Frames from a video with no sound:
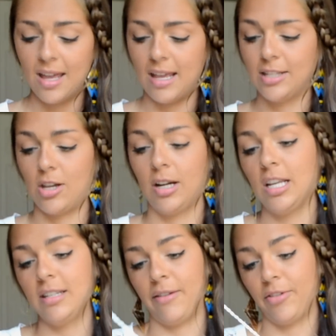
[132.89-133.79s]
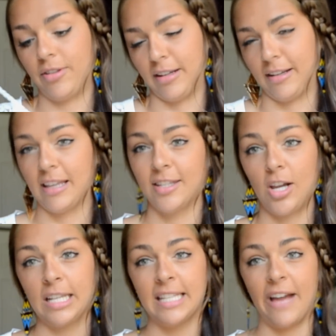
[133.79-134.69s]
As long as every like as
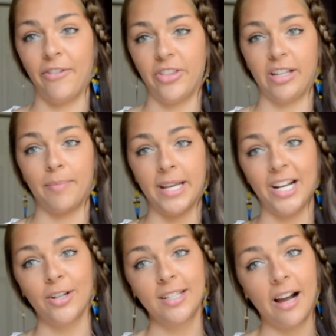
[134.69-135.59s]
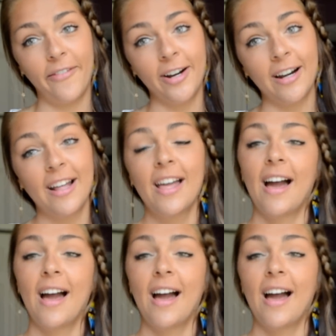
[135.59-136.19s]
long as everything up here is covered,